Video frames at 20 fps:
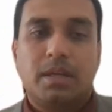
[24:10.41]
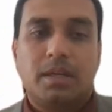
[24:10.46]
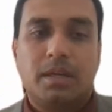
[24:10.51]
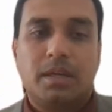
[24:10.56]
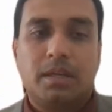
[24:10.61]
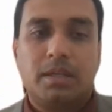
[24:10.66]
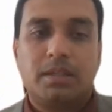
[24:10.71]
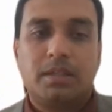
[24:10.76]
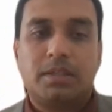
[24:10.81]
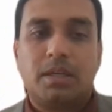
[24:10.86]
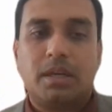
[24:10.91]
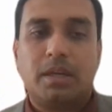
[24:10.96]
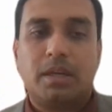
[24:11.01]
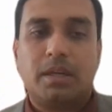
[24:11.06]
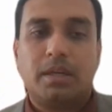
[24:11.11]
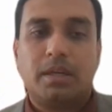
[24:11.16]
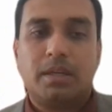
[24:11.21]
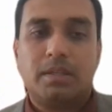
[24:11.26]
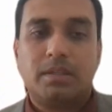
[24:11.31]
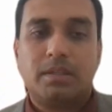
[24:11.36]

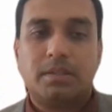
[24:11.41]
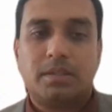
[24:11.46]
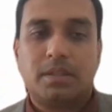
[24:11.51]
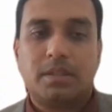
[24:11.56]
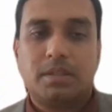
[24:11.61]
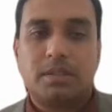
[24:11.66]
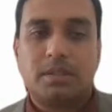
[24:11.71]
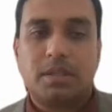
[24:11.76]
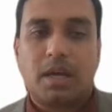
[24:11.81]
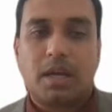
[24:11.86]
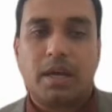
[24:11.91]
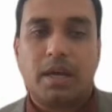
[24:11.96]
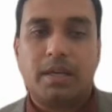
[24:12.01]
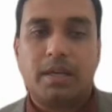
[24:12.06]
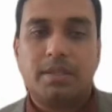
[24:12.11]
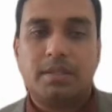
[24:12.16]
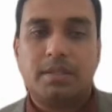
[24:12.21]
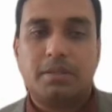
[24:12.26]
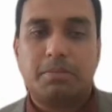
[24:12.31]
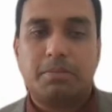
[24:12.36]
initially is just ice